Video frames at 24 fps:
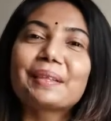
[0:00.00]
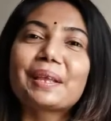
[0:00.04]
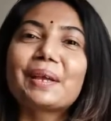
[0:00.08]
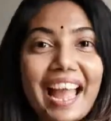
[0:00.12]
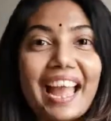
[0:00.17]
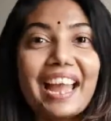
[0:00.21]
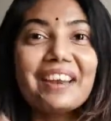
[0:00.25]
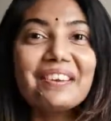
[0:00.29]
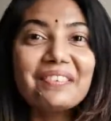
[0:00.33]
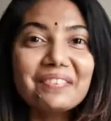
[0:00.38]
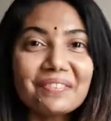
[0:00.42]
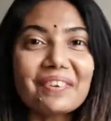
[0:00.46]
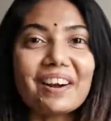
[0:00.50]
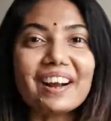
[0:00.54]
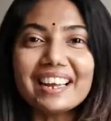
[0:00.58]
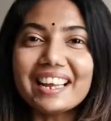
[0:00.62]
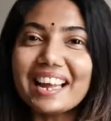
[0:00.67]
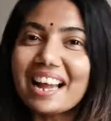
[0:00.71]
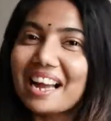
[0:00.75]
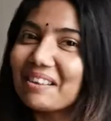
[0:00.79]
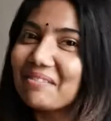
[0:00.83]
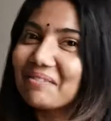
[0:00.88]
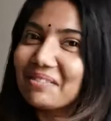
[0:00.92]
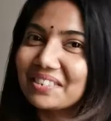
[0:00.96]
And why
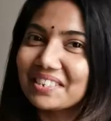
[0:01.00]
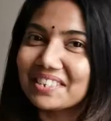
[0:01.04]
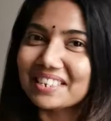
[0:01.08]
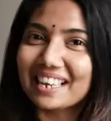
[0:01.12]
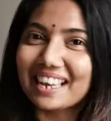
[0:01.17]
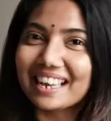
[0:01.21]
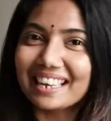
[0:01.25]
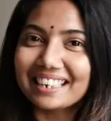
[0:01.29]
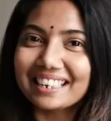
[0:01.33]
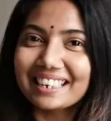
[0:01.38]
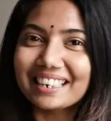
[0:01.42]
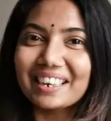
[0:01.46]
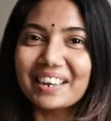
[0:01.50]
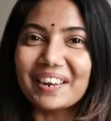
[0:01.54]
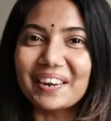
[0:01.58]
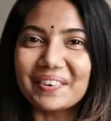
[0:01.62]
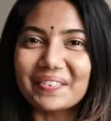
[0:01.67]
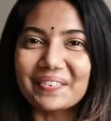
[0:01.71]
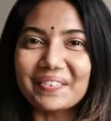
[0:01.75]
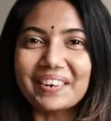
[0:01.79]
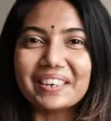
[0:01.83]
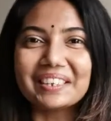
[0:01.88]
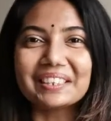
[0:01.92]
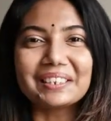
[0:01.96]
I'm sharing
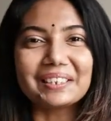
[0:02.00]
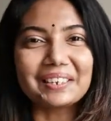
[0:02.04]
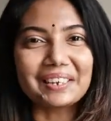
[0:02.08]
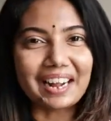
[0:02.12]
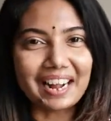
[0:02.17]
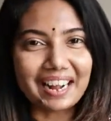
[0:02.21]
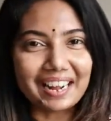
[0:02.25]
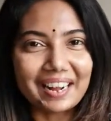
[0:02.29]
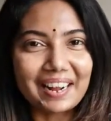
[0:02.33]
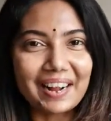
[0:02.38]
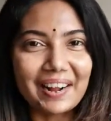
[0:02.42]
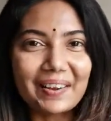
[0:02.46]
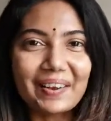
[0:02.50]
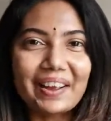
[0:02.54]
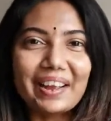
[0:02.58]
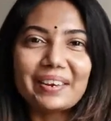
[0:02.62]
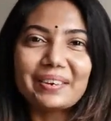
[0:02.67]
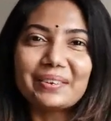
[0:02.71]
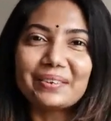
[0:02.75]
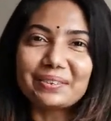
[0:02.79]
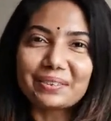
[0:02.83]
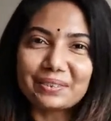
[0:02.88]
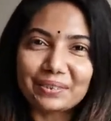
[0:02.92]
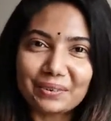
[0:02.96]
about the cacao and
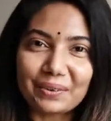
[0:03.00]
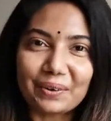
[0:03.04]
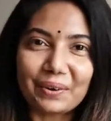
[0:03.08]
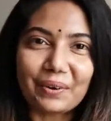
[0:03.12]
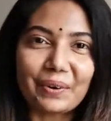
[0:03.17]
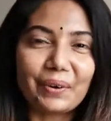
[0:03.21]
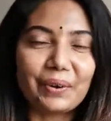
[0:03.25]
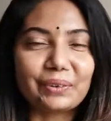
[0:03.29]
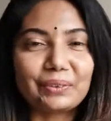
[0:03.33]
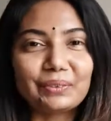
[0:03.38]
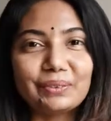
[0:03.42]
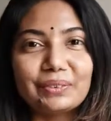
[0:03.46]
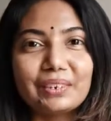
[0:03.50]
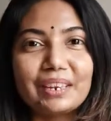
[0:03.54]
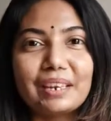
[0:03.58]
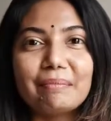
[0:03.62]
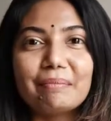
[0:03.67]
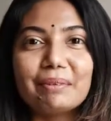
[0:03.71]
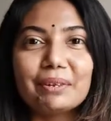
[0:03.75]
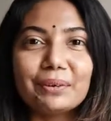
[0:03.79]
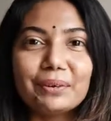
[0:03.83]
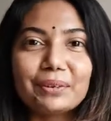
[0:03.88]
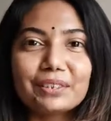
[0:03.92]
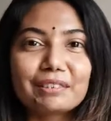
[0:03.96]
also cocoa today,
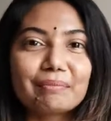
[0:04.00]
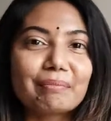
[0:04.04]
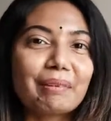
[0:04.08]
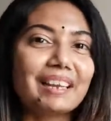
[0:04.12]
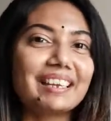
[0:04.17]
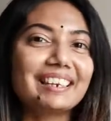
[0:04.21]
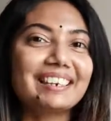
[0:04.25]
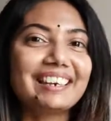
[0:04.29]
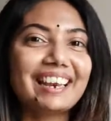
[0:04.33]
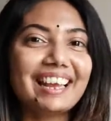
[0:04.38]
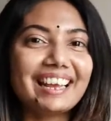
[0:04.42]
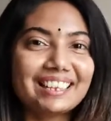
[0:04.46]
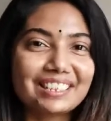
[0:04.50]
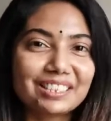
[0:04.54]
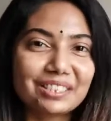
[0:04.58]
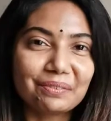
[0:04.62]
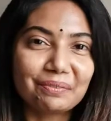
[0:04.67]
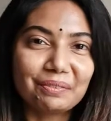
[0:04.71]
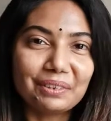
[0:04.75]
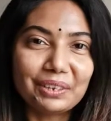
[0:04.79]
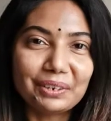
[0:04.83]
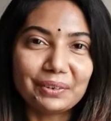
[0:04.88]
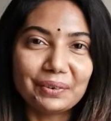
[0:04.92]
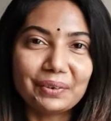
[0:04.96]
because my next
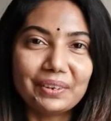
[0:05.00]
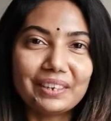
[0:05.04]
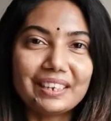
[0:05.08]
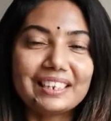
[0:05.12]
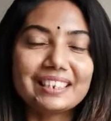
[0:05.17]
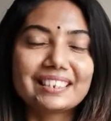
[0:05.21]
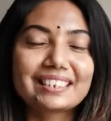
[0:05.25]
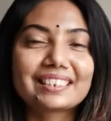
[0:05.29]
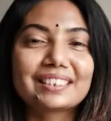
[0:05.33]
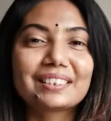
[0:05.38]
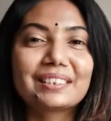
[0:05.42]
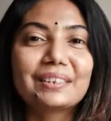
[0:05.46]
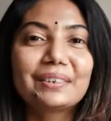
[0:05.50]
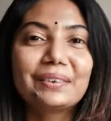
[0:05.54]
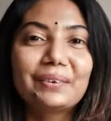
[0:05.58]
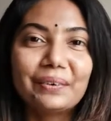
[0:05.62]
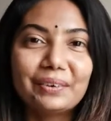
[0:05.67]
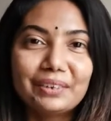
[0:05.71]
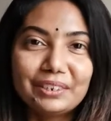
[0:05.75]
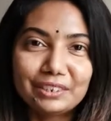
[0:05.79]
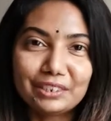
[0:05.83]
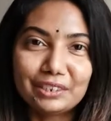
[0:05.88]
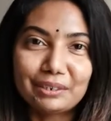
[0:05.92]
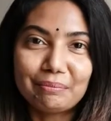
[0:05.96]
video is
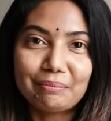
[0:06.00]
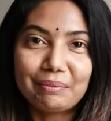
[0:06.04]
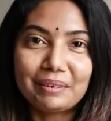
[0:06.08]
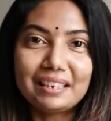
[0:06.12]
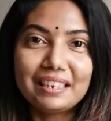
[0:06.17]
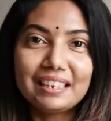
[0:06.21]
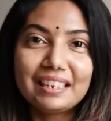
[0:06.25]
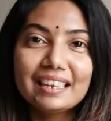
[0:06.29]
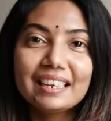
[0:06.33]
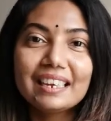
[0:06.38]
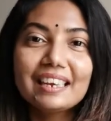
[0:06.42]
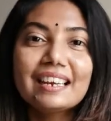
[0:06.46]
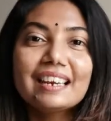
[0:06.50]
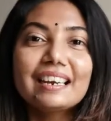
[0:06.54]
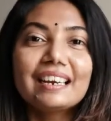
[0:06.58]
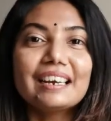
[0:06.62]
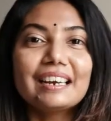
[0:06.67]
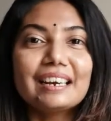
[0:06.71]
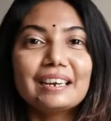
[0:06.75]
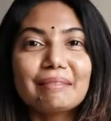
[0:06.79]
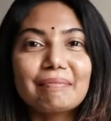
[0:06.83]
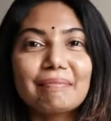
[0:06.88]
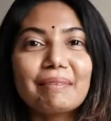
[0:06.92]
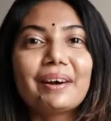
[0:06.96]
going to be
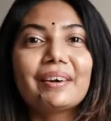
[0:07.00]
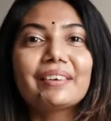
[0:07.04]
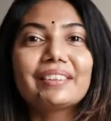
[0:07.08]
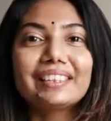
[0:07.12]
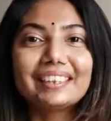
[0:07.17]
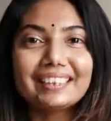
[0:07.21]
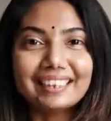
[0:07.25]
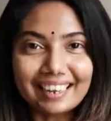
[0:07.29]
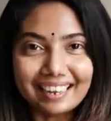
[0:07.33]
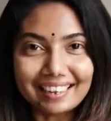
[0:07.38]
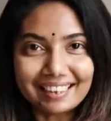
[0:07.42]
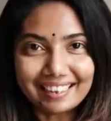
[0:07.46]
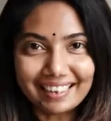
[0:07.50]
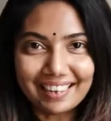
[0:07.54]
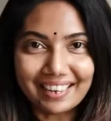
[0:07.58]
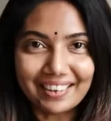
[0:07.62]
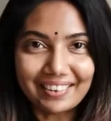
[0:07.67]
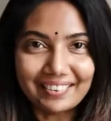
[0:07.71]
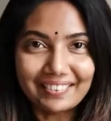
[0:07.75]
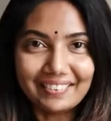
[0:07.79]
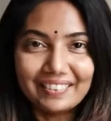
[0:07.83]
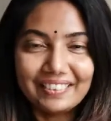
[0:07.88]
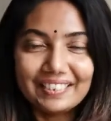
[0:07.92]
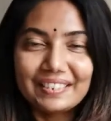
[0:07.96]
about the
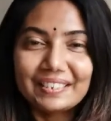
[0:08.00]
cacao.